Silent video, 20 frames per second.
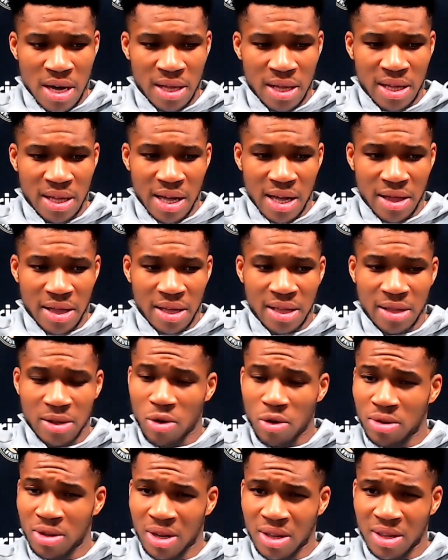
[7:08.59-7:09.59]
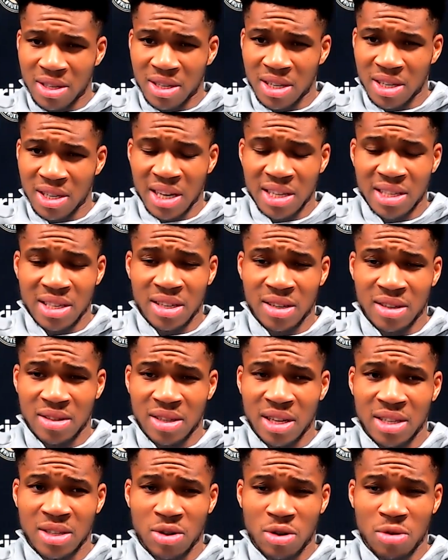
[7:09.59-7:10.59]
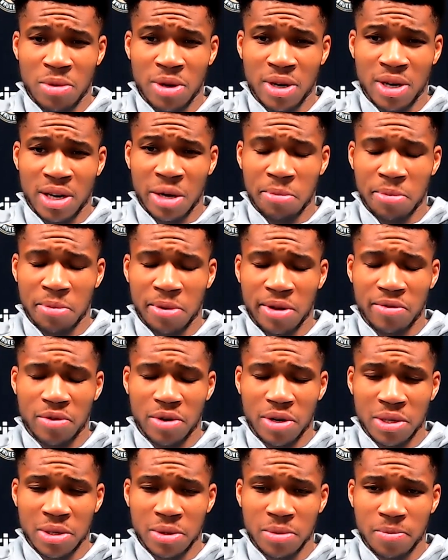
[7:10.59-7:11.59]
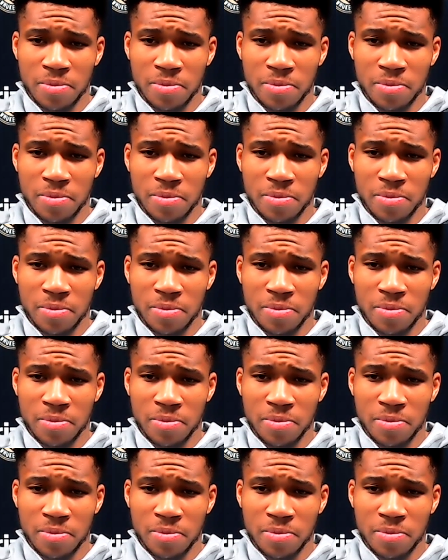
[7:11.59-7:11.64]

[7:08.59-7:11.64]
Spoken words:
I think going down the stairs, that's going to be a great play for us.